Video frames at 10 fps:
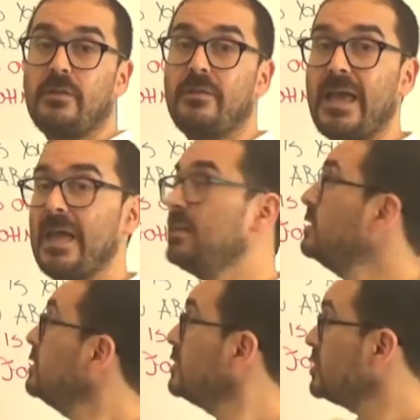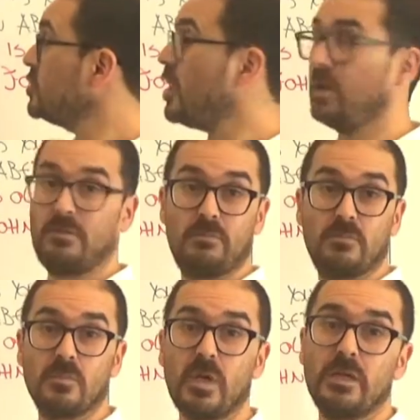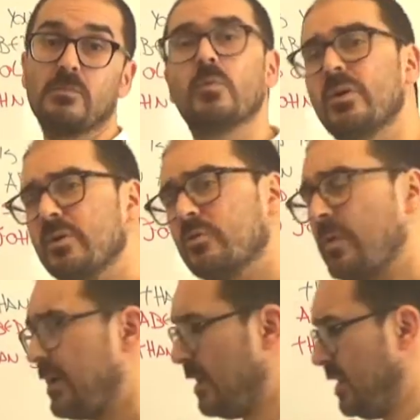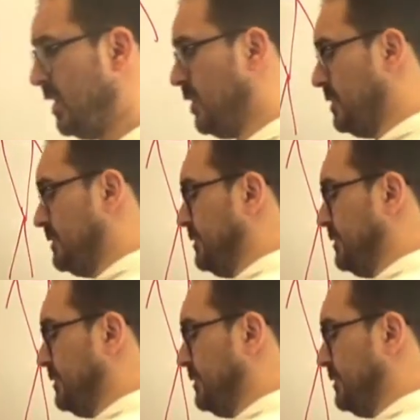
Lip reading: than John, right? We're going to write that here.